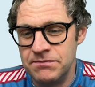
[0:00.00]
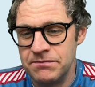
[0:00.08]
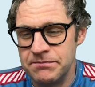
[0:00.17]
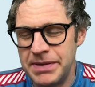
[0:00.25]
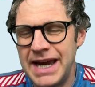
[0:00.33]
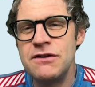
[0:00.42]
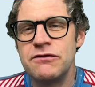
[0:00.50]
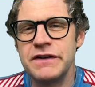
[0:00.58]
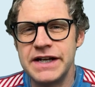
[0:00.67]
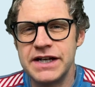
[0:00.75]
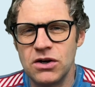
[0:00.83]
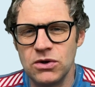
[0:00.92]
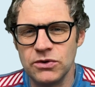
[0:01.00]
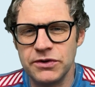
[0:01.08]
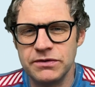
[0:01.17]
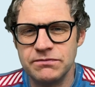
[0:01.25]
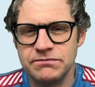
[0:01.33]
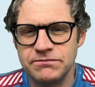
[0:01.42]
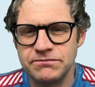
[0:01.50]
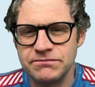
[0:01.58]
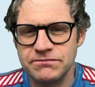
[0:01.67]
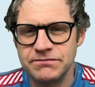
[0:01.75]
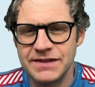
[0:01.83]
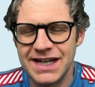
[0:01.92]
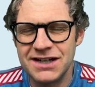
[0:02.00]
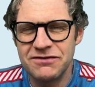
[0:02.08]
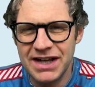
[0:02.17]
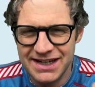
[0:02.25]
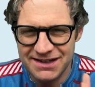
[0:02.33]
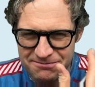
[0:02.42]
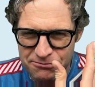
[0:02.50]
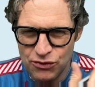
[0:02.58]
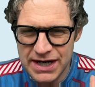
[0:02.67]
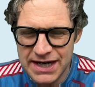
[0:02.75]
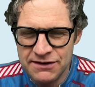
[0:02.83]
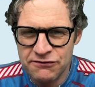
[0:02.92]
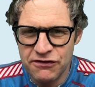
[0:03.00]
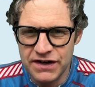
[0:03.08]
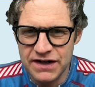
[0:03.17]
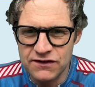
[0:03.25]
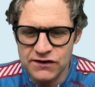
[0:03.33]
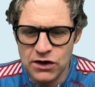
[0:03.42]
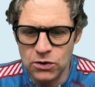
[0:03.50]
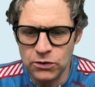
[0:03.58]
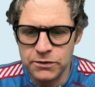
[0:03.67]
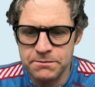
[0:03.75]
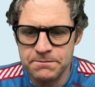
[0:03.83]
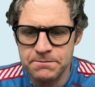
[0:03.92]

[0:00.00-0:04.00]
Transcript: Painfully cold, kind of like brain freeze cold.